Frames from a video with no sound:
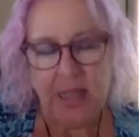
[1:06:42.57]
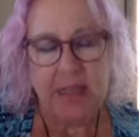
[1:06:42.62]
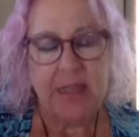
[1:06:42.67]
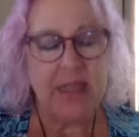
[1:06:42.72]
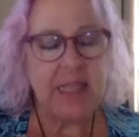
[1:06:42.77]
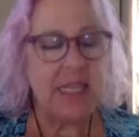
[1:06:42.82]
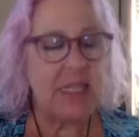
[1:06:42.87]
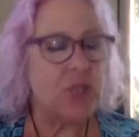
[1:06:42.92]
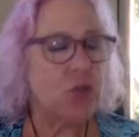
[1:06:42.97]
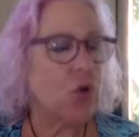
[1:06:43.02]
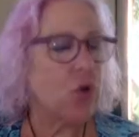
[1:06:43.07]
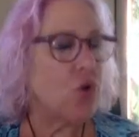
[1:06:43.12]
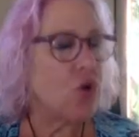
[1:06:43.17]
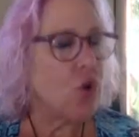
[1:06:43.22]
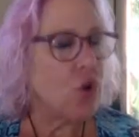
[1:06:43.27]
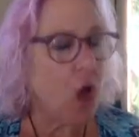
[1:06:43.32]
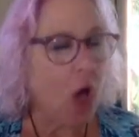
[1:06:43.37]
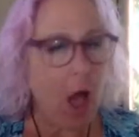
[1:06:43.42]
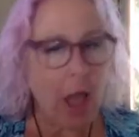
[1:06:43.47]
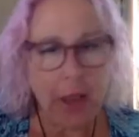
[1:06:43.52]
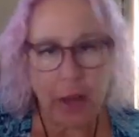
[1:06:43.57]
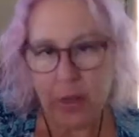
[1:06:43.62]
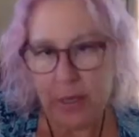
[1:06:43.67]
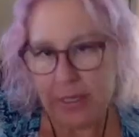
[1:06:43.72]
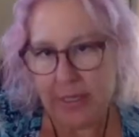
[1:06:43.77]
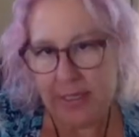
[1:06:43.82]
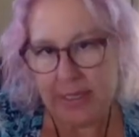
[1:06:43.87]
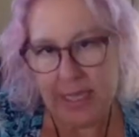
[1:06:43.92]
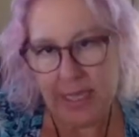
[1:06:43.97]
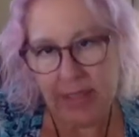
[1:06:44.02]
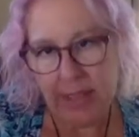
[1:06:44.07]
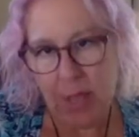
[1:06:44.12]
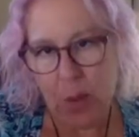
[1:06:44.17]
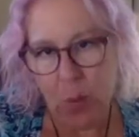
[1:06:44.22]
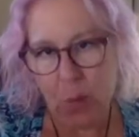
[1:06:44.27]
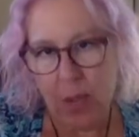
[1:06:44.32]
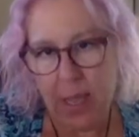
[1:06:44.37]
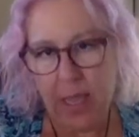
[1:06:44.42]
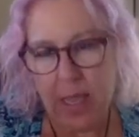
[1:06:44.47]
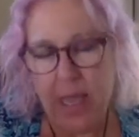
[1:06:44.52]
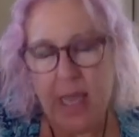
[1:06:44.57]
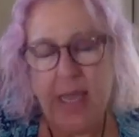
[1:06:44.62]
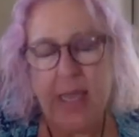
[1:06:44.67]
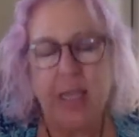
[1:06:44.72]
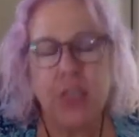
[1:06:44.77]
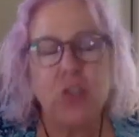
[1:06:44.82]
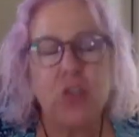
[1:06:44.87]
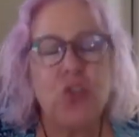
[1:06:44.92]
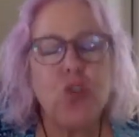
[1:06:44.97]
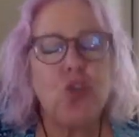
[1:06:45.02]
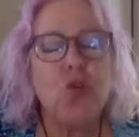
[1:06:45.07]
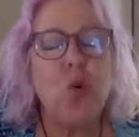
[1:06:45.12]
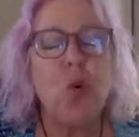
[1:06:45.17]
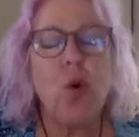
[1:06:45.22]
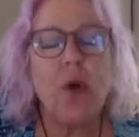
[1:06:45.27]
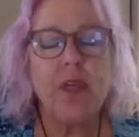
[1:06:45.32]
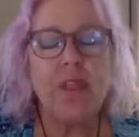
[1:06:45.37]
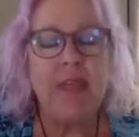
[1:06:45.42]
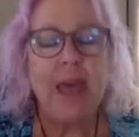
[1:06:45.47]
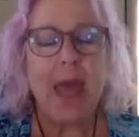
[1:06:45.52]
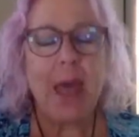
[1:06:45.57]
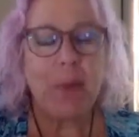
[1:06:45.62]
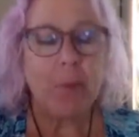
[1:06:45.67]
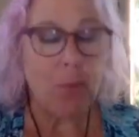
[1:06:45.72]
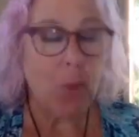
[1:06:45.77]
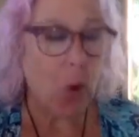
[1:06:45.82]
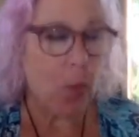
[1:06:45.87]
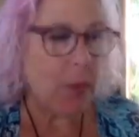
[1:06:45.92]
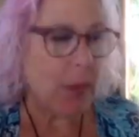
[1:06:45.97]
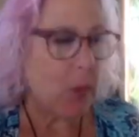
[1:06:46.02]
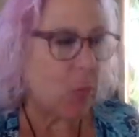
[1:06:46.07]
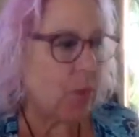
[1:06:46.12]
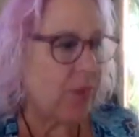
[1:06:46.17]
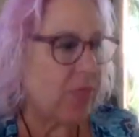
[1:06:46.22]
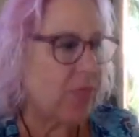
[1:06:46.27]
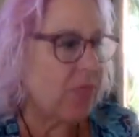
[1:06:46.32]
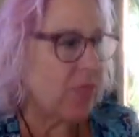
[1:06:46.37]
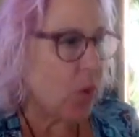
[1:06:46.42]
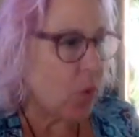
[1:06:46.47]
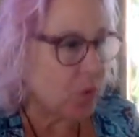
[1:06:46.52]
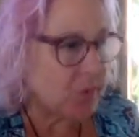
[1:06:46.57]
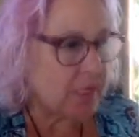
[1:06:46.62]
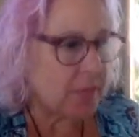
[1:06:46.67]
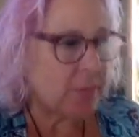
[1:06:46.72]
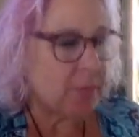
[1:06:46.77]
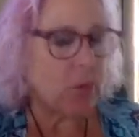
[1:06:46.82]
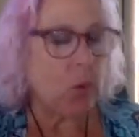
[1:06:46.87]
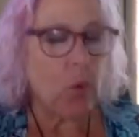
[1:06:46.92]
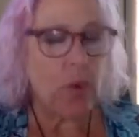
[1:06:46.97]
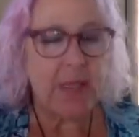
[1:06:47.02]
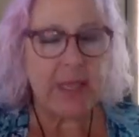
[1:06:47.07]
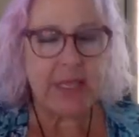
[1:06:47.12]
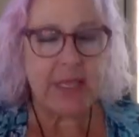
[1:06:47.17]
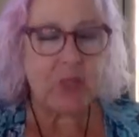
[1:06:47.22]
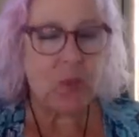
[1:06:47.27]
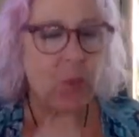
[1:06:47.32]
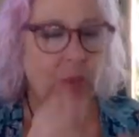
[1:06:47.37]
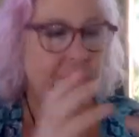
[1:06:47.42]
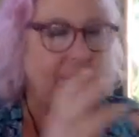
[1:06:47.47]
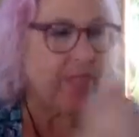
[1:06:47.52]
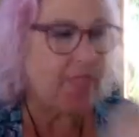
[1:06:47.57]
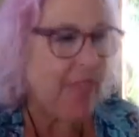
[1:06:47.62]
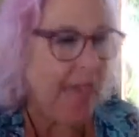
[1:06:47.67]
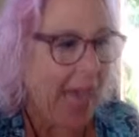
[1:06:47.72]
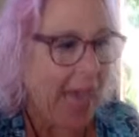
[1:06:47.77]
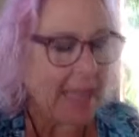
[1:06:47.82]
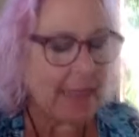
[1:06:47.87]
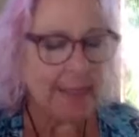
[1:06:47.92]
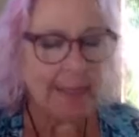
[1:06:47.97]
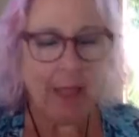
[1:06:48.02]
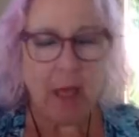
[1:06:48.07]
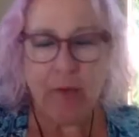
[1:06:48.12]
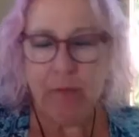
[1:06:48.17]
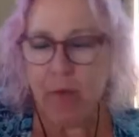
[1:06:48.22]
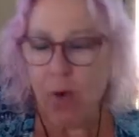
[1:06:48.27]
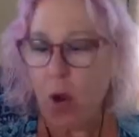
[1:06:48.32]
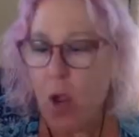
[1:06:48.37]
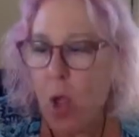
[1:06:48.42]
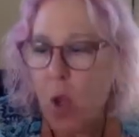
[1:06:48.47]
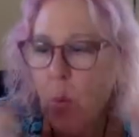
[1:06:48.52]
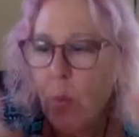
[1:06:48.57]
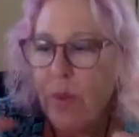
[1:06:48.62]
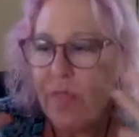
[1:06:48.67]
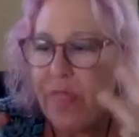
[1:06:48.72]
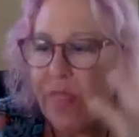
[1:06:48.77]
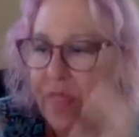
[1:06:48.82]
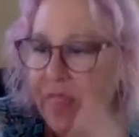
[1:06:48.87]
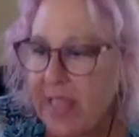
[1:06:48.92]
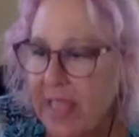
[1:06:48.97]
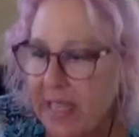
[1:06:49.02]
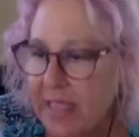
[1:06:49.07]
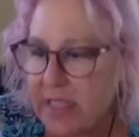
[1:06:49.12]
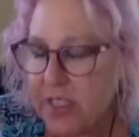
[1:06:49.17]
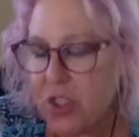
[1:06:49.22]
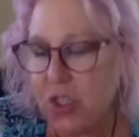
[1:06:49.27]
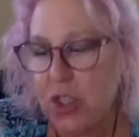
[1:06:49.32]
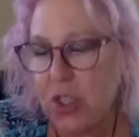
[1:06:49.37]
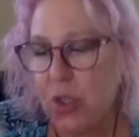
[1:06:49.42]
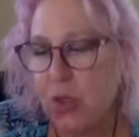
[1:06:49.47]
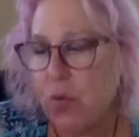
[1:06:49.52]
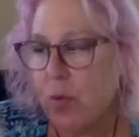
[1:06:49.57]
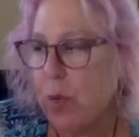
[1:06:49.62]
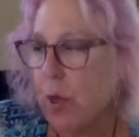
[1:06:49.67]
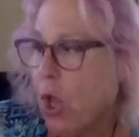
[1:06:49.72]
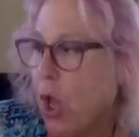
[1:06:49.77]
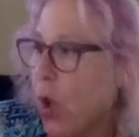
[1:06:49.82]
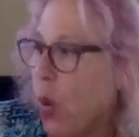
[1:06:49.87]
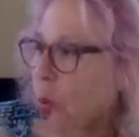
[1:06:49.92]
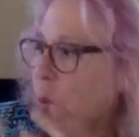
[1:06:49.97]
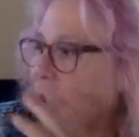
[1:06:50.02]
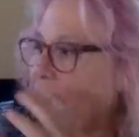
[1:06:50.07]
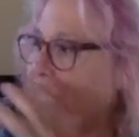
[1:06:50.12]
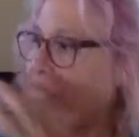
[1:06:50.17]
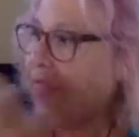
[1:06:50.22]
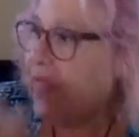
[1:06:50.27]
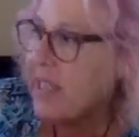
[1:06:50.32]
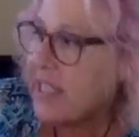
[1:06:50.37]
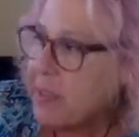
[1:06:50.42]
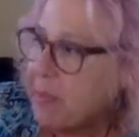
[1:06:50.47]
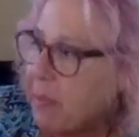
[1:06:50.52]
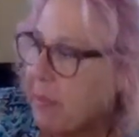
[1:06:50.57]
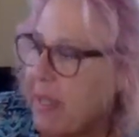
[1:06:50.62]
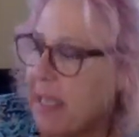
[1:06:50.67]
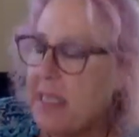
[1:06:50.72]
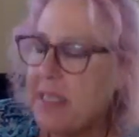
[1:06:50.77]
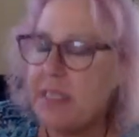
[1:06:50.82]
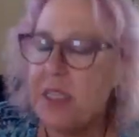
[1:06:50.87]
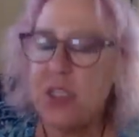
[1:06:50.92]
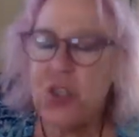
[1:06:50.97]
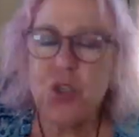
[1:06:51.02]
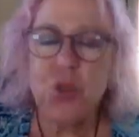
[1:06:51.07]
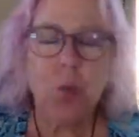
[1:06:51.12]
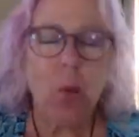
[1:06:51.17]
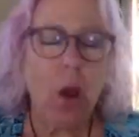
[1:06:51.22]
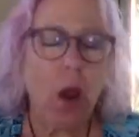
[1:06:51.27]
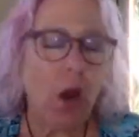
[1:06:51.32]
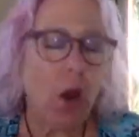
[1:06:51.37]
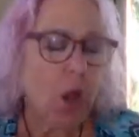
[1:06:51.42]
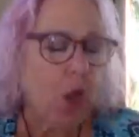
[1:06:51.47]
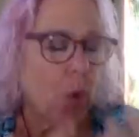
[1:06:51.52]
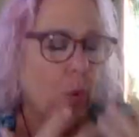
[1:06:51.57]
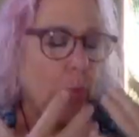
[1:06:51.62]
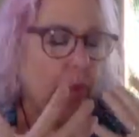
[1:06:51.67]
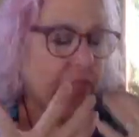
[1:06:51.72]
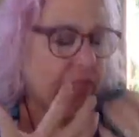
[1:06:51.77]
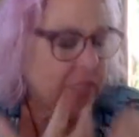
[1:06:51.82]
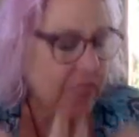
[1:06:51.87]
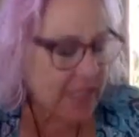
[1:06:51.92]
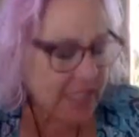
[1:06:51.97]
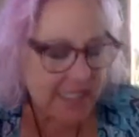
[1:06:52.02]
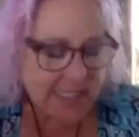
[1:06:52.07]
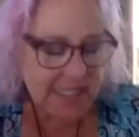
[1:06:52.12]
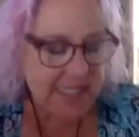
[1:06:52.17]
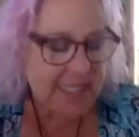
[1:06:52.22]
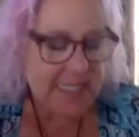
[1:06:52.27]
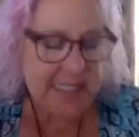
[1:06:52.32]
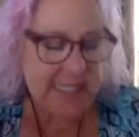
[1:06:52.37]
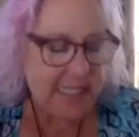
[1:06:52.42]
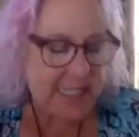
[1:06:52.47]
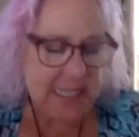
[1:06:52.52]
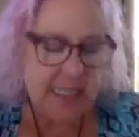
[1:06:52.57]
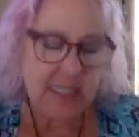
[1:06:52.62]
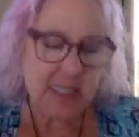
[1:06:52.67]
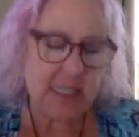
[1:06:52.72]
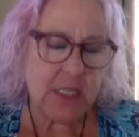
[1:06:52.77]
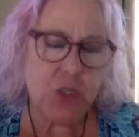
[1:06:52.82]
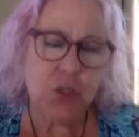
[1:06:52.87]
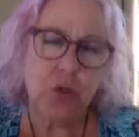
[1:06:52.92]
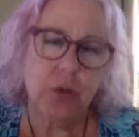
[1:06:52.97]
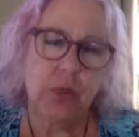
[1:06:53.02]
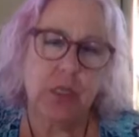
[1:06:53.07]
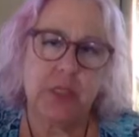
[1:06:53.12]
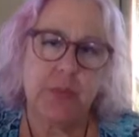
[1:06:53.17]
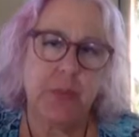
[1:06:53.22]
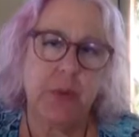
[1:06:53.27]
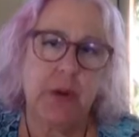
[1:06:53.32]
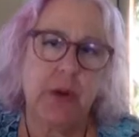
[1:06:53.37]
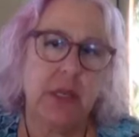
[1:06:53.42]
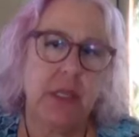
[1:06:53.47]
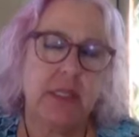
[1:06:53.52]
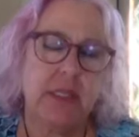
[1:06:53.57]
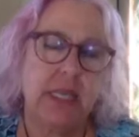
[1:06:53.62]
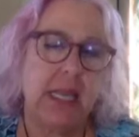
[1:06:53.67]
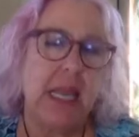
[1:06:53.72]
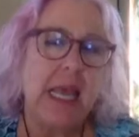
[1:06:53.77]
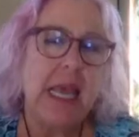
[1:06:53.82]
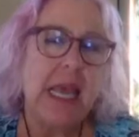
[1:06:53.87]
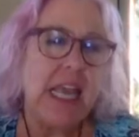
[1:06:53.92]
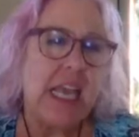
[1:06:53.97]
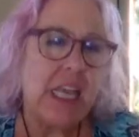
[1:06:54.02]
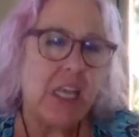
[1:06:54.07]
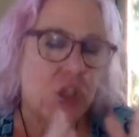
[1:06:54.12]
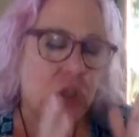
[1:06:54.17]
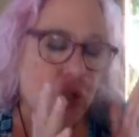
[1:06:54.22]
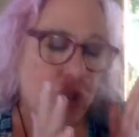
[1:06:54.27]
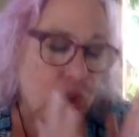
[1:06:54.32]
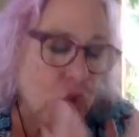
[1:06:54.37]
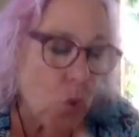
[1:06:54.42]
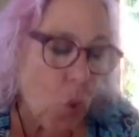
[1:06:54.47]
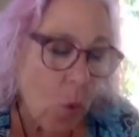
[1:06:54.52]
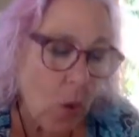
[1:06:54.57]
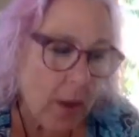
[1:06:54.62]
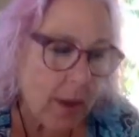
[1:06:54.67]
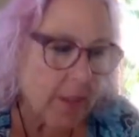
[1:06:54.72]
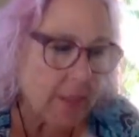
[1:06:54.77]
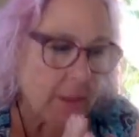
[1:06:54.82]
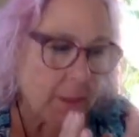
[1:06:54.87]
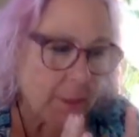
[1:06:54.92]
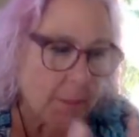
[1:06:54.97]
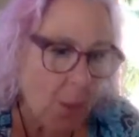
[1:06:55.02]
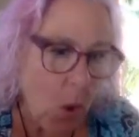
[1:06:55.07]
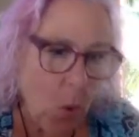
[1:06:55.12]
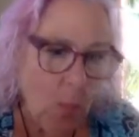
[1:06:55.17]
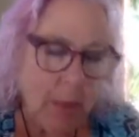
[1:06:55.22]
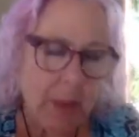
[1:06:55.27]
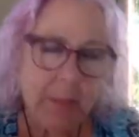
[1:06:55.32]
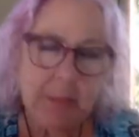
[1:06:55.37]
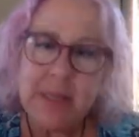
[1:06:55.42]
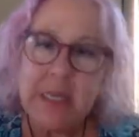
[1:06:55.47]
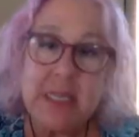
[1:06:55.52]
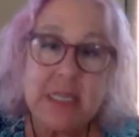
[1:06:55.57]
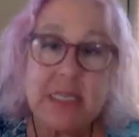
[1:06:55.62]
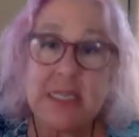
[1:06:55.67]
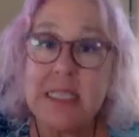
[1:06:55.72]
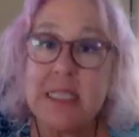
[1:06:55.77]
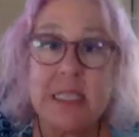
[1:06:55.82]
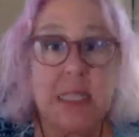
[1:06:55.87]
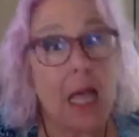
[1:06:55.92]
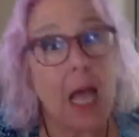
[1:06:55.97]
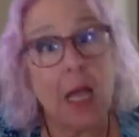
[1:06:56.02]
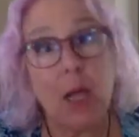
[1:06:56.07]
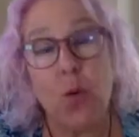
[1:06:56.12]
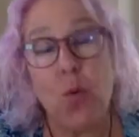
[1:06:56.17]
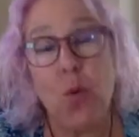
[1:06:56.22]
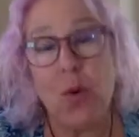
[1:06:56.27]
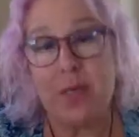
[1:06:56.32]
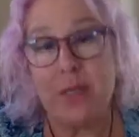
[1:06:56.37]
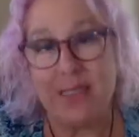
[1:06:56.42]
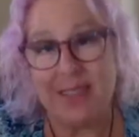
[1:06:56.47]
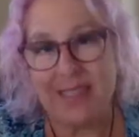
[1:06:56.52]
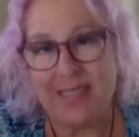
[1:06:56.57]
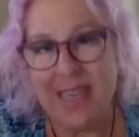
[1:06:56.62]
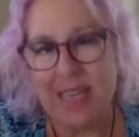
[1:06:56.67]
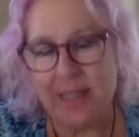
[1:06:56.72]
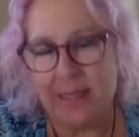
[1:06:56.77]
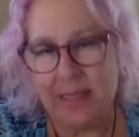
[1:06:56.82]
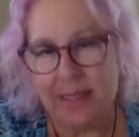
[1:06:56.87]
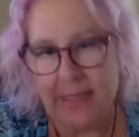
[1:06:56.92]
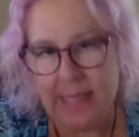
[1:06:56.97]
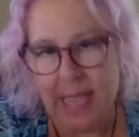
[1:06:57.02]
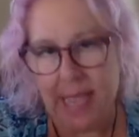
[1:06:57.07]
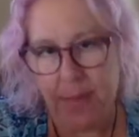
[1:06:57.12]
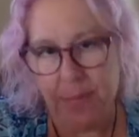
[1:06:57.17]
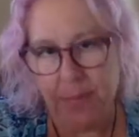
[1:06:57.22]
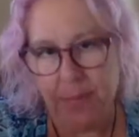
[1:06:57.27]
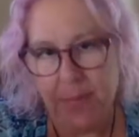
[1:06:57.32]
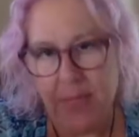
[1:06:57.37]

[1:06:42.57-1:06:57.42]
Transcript: Things are not going to stay that way. Enjoy that moment with those employees, with that lover, with these children, with this place that you are, with this disease that you're experiencing. Enjoy the moment because it's not going to stay the same.